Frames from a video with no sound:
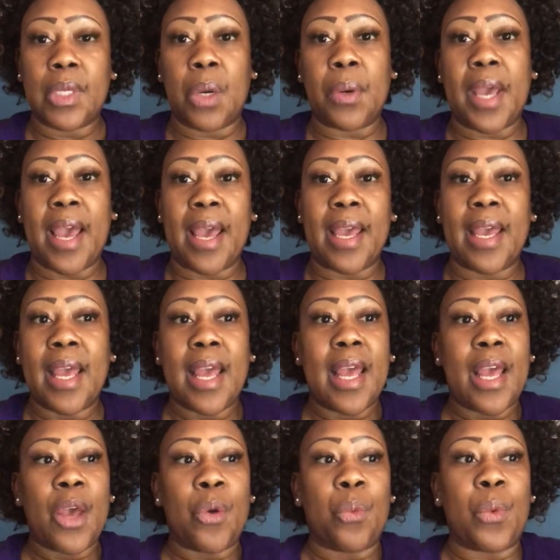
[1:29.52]
Okay?
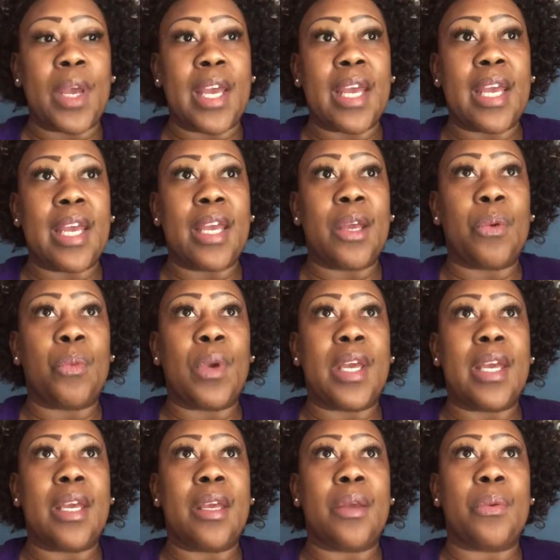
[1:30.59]

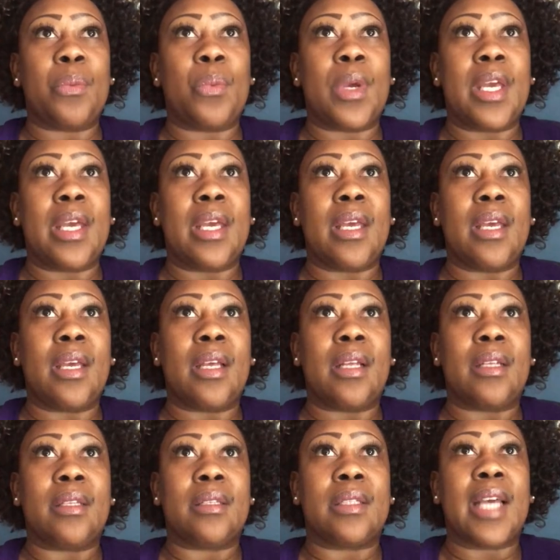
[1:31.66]
We
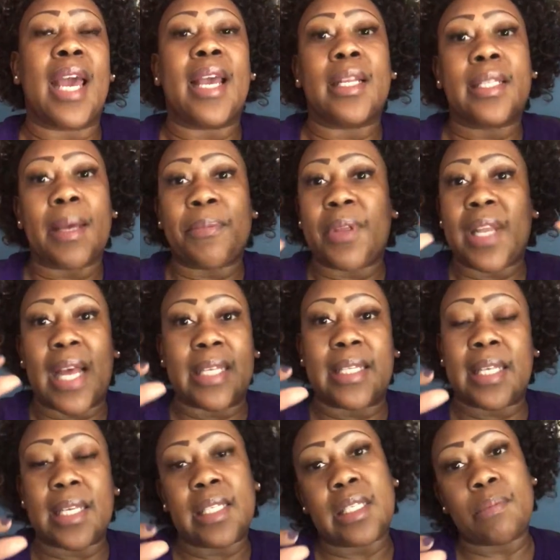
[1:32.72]
take something that's
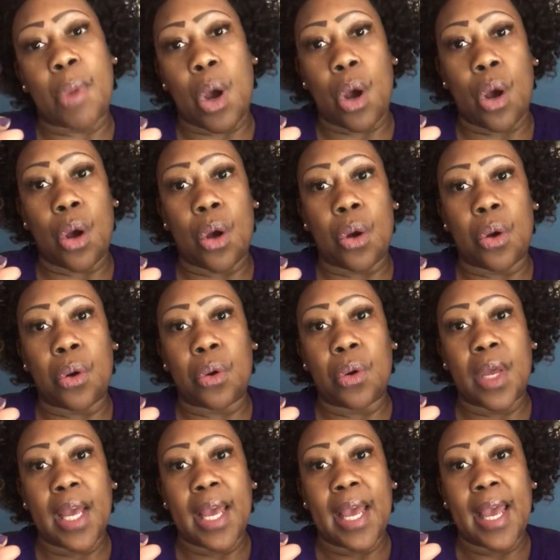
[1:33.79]
this
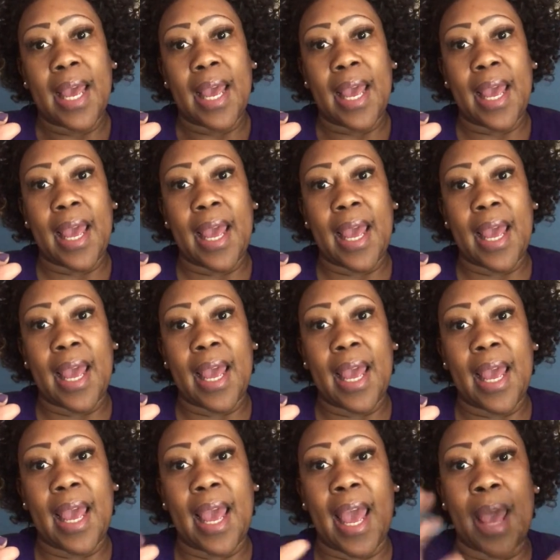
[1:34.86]
small
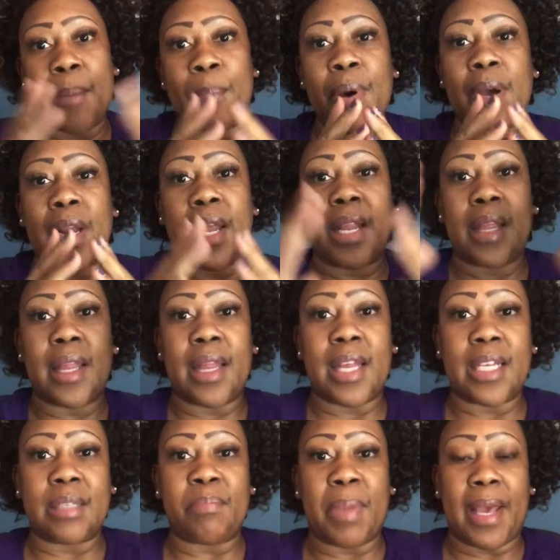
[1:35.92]
and put it
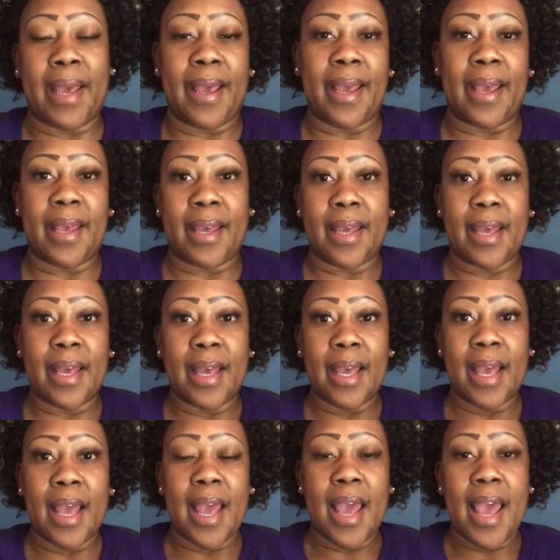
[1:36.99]
this big.
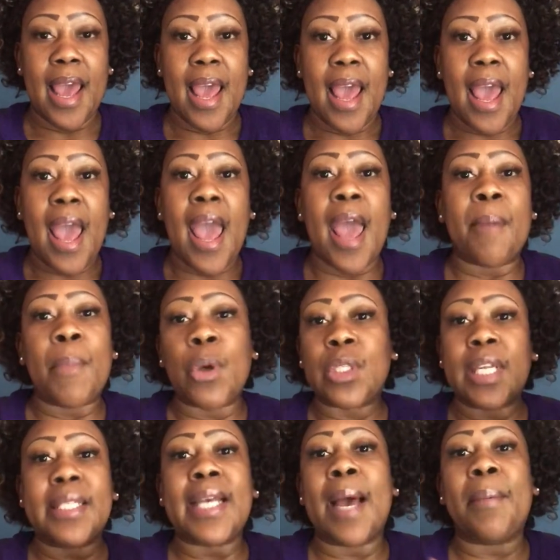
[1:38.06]
And most
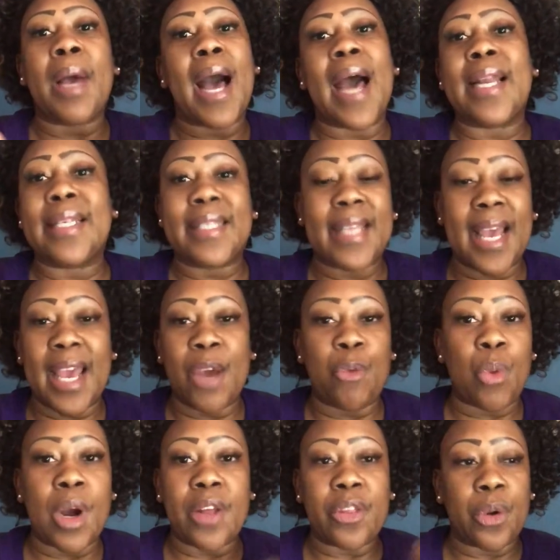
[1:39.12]
of the time, God is saying,
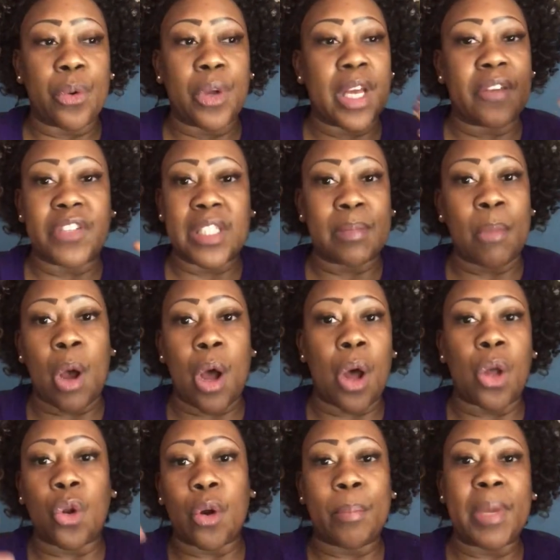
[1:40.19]
whether if
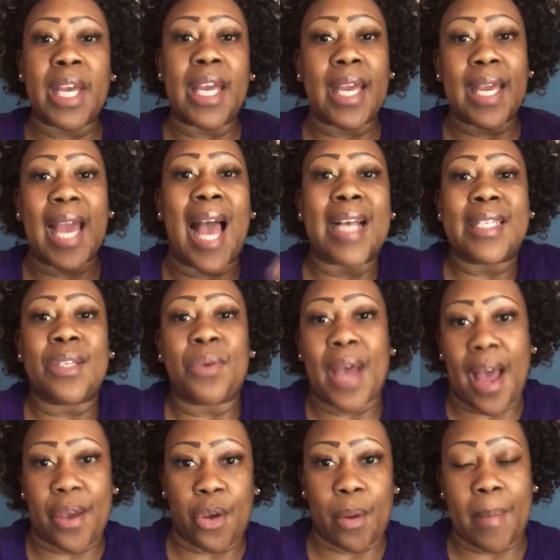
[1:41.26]
small or big, I still
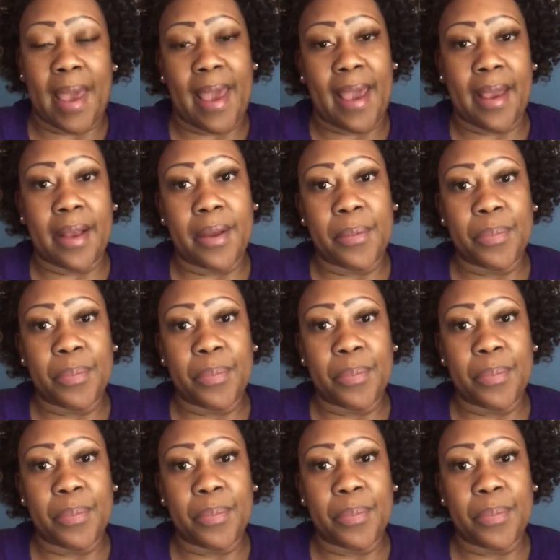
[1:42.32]
got your back.